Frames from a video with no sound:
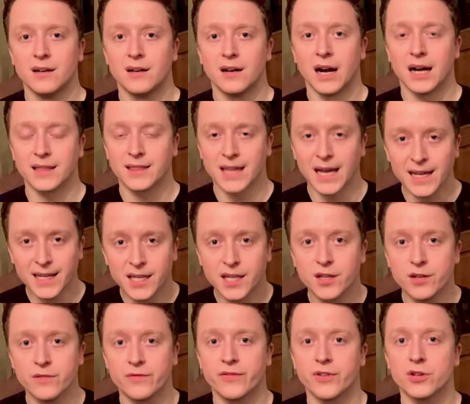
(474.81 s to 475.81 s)
I thank
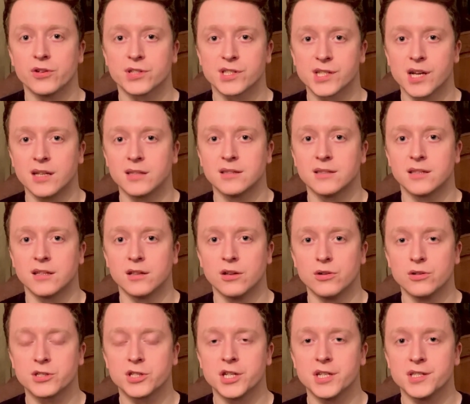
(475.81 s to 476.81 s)
you for your Son, the
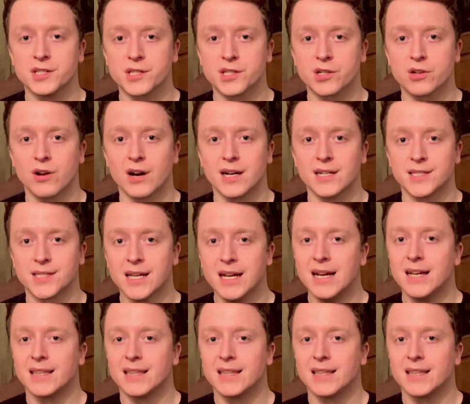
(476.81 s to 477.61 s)
Lord Jesus Christ.